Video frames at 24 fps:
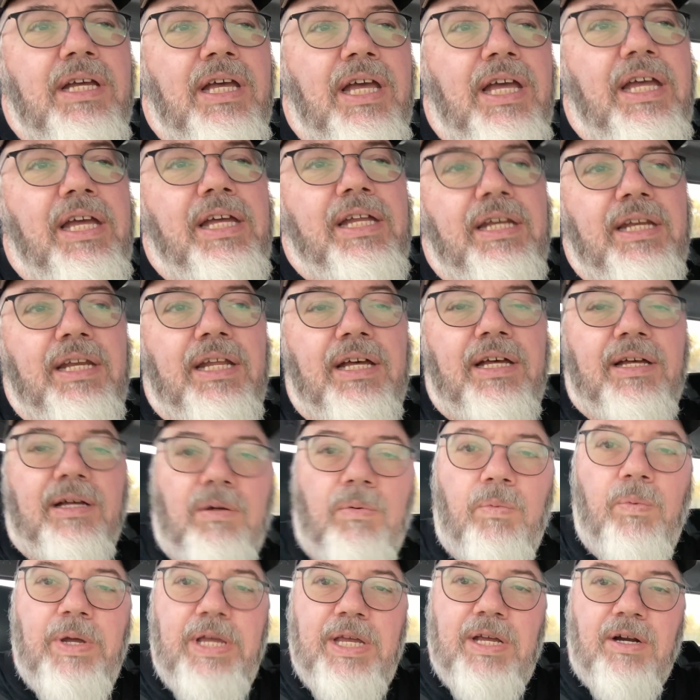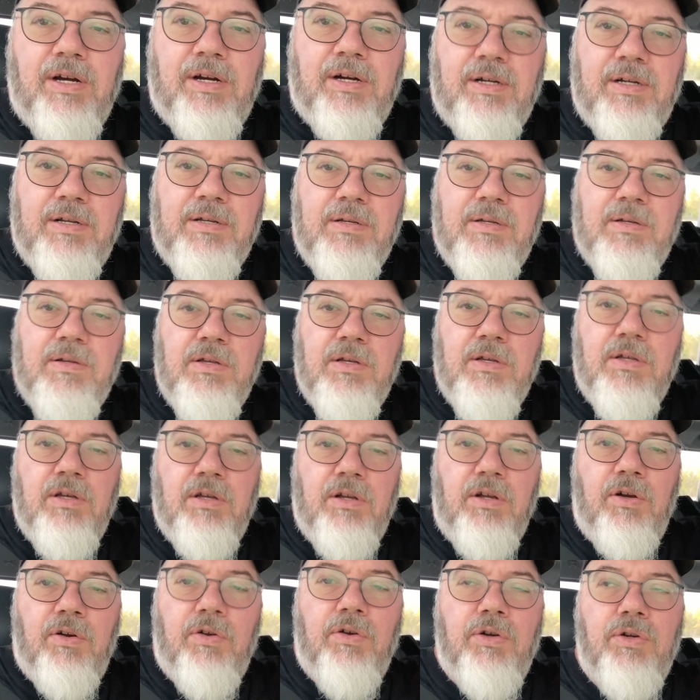and we are
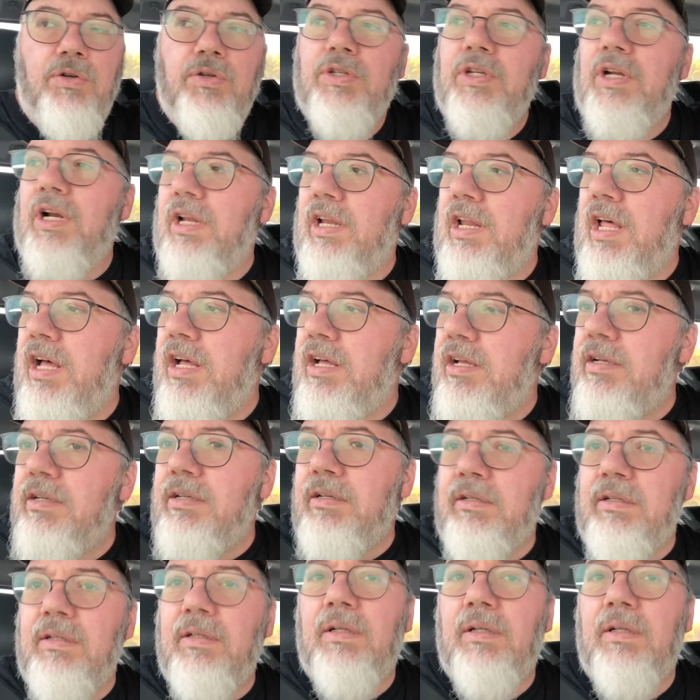cruising along.